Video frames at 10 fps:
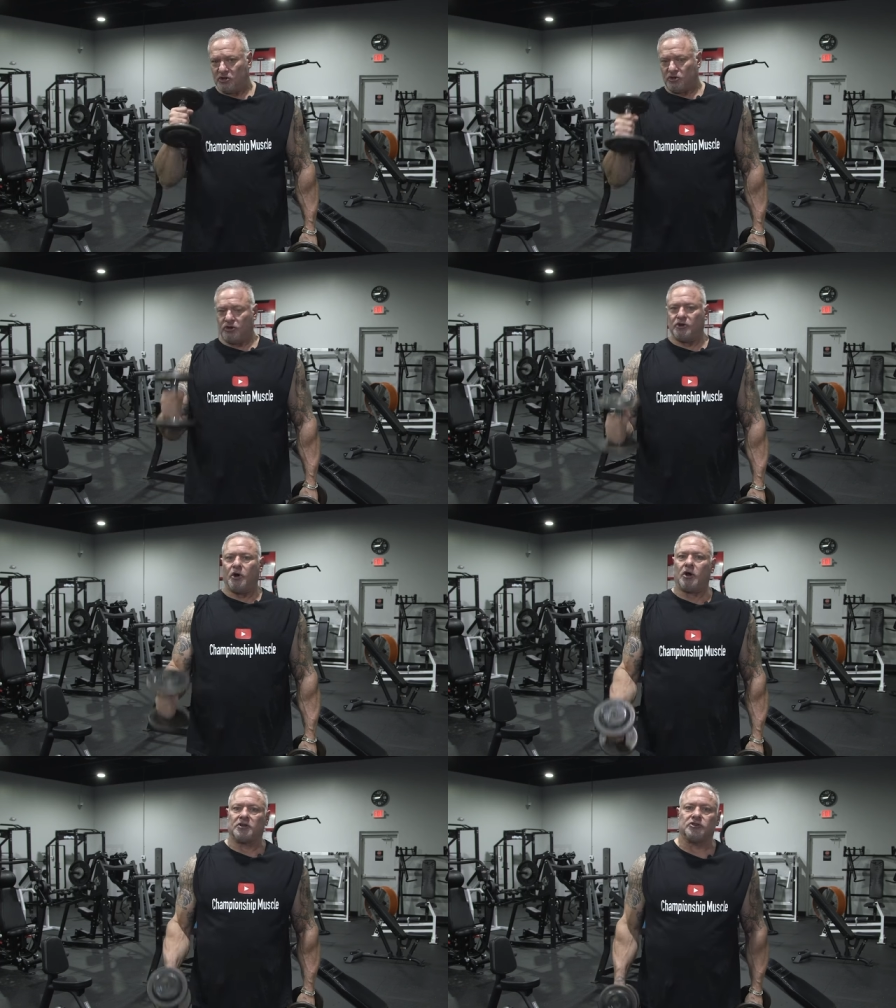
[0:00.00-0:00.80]
Good
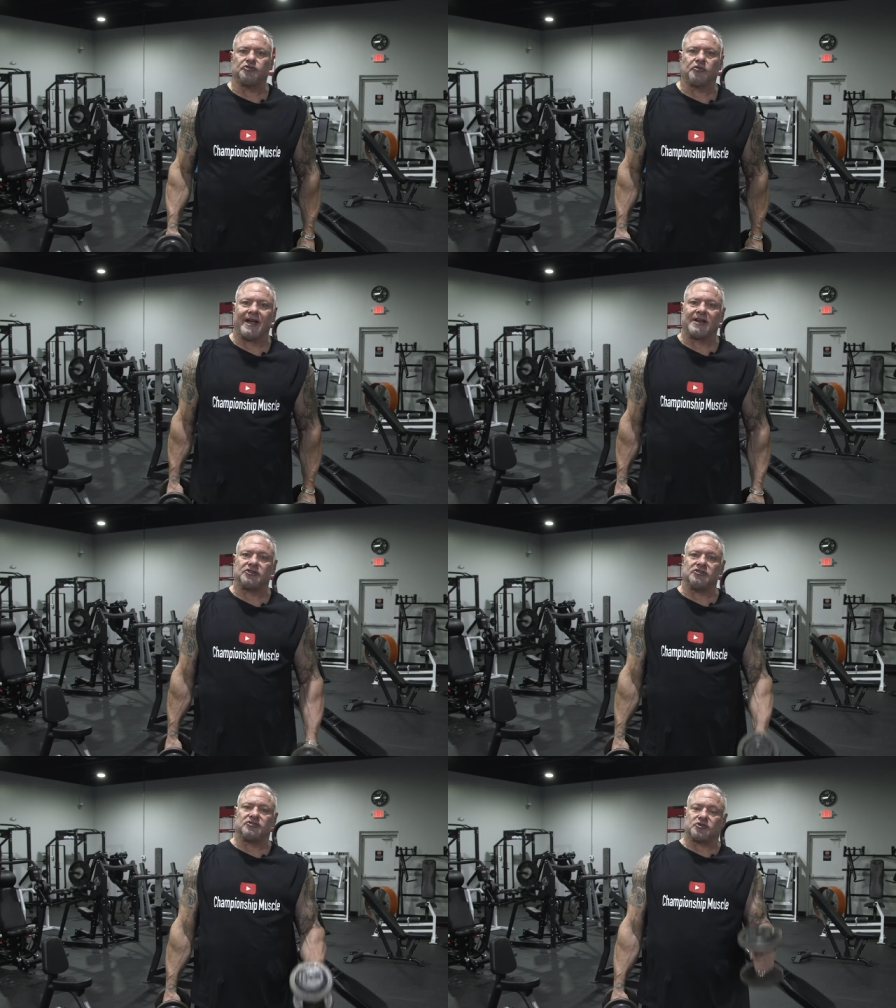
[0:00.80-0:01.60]
hard
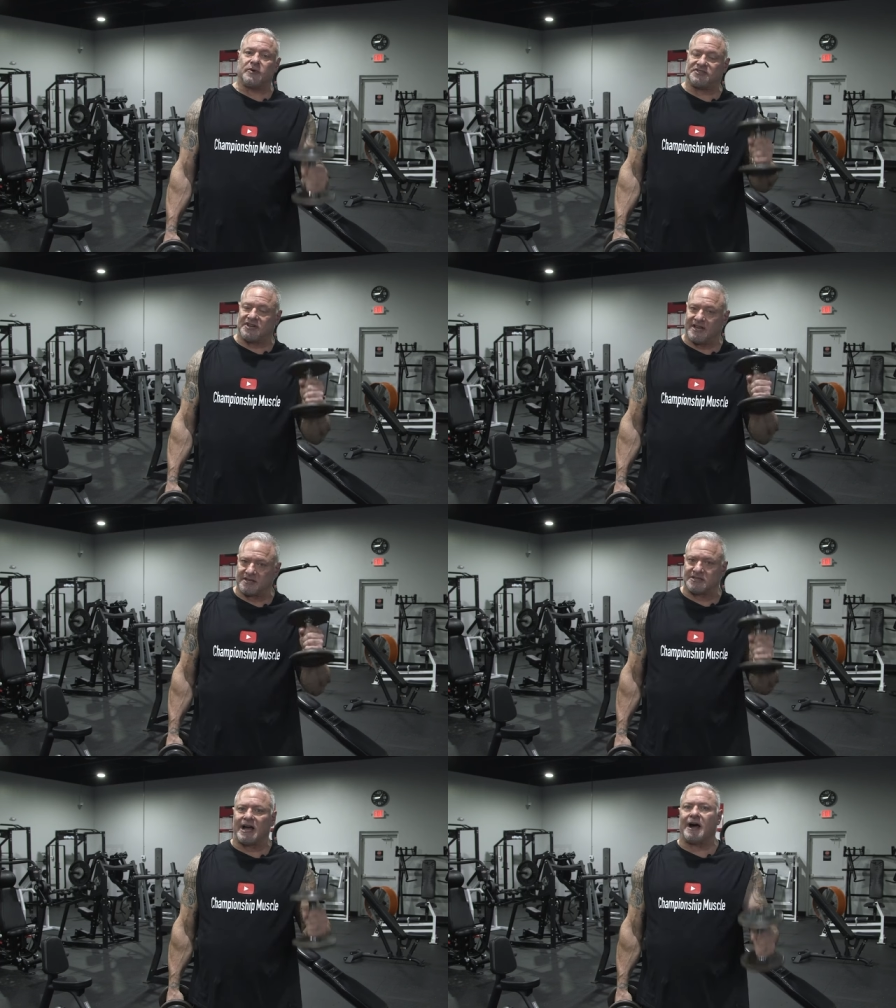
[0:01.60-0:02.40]
contractions, squeezing at
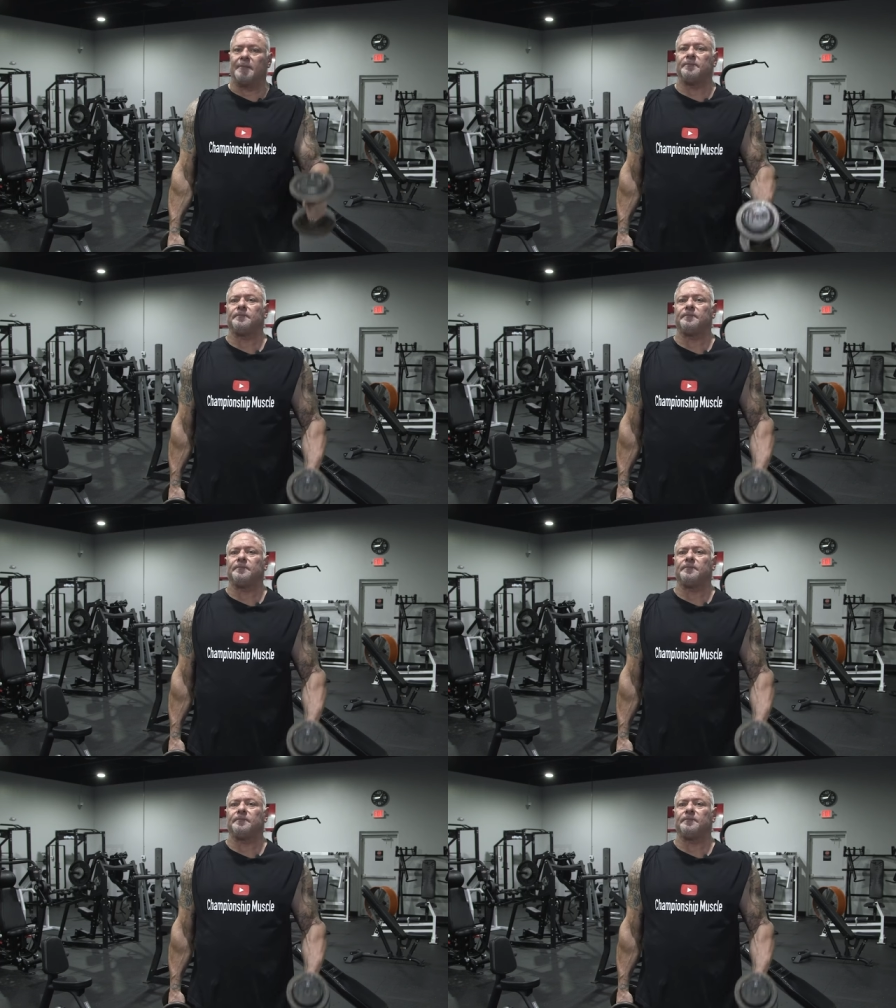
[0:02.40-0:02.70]
the top.